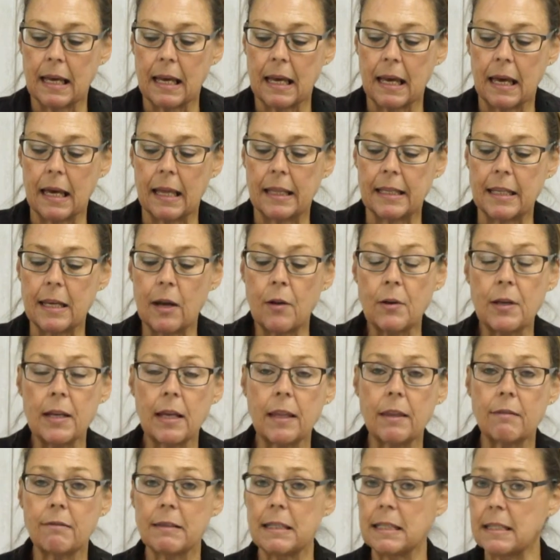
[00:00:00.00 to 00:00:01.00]
and the only
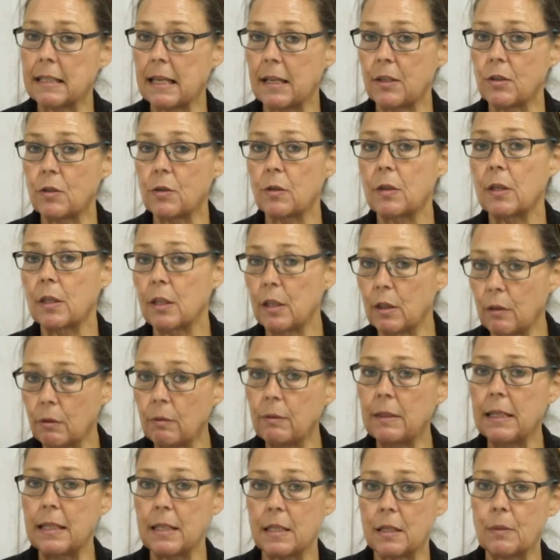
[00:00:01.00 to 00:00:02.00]
other essential that you'll
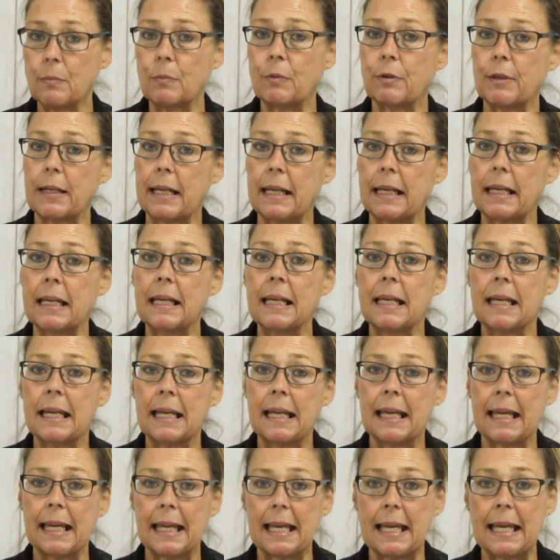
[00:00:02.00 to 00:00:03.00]
need to bring
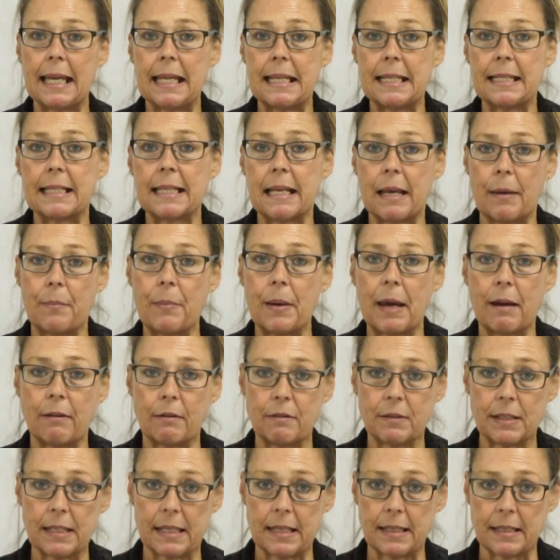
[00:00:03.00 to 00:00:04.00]
is a pair of
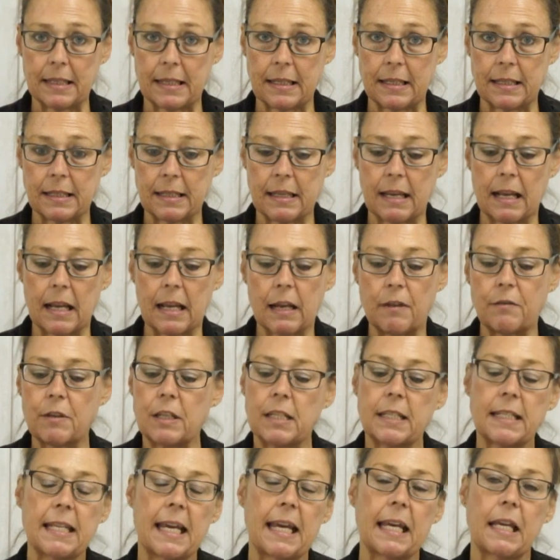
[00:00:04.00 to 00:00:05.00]
scissors, and I've
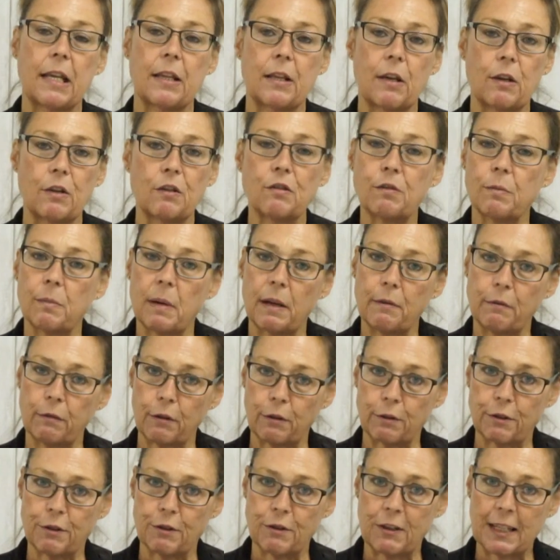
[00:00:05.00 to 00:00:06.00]
just taken those from my
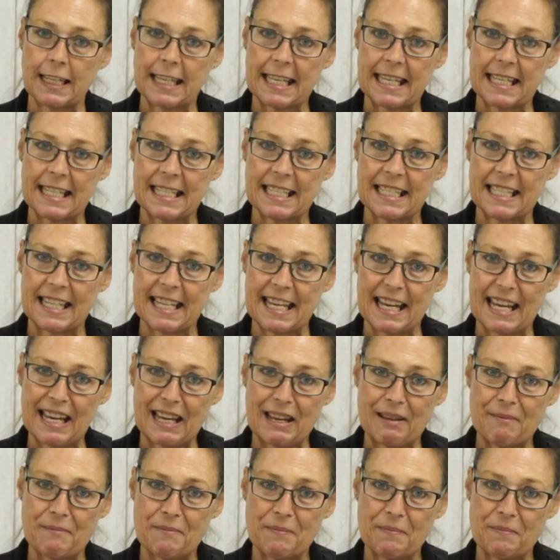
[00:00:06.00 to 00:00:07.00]
floristry kit today.
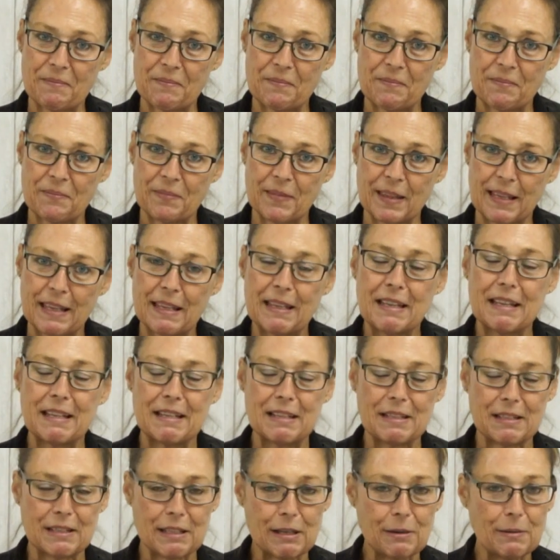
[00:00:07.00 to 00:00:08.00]

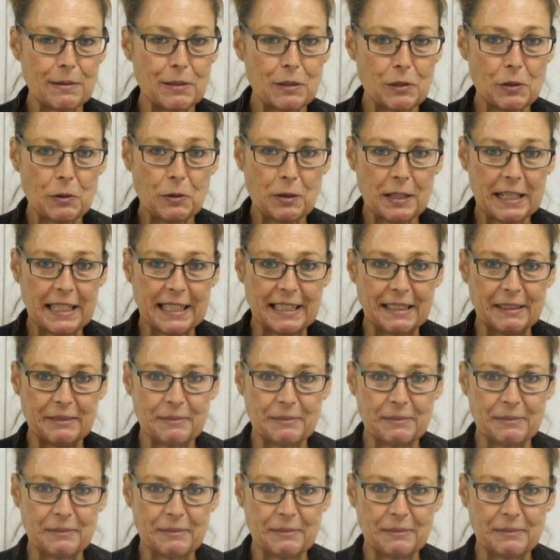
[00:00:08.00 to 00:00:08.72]
So enjoy!